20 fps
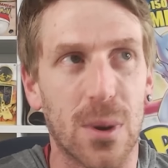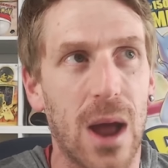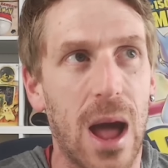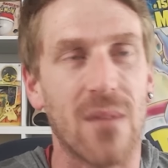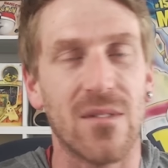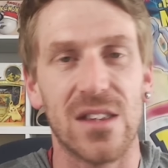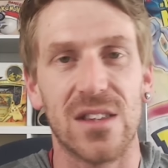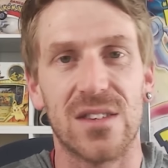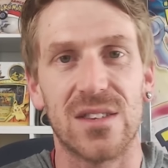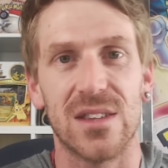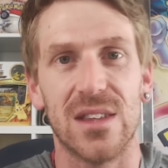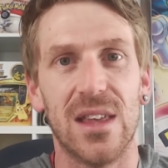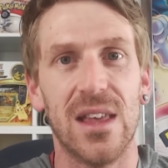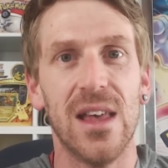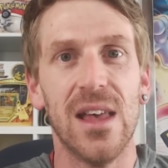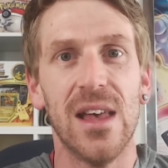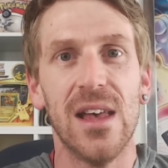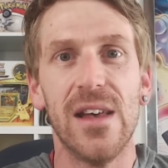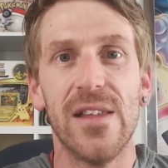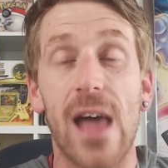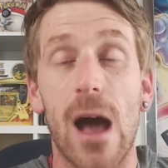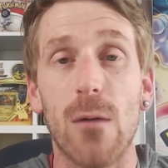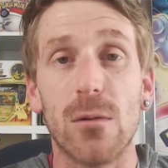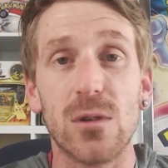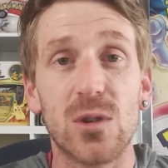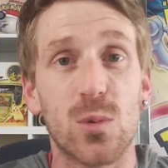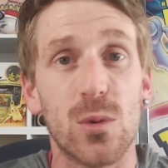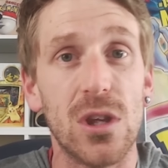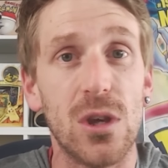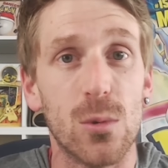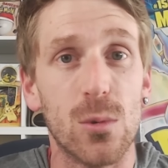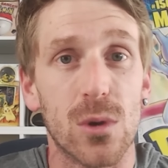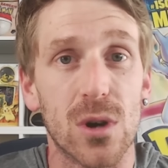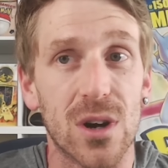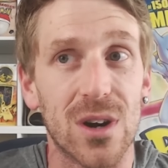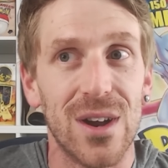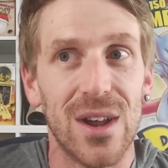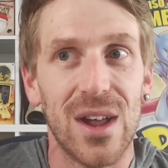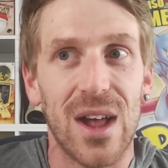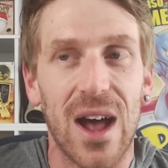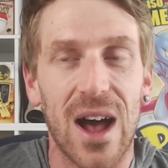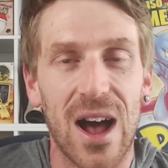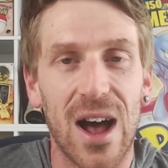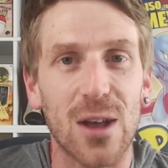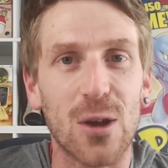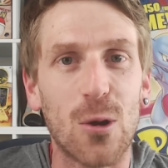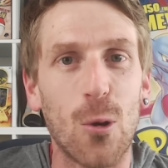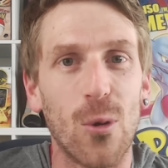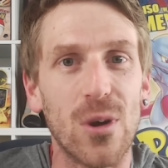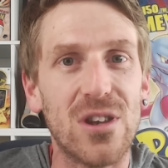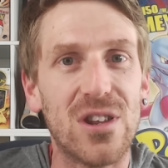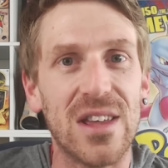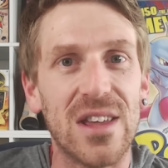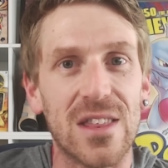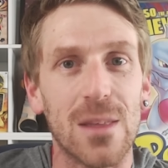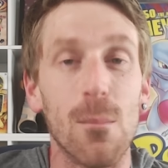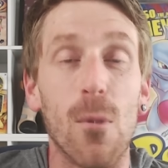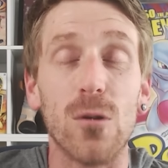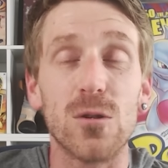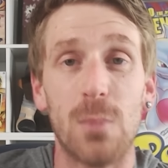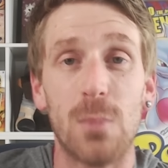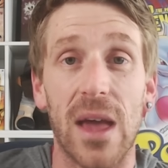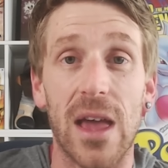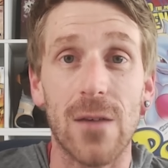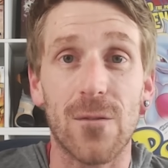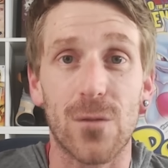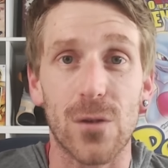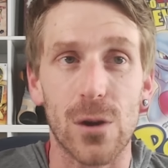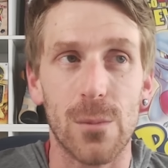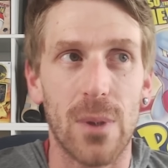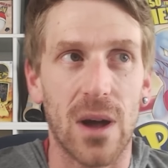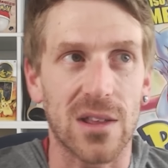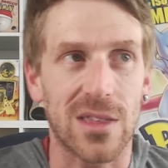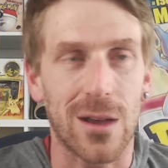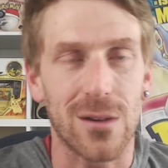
obviously that was when you were uh, going to get the most bang for your buck.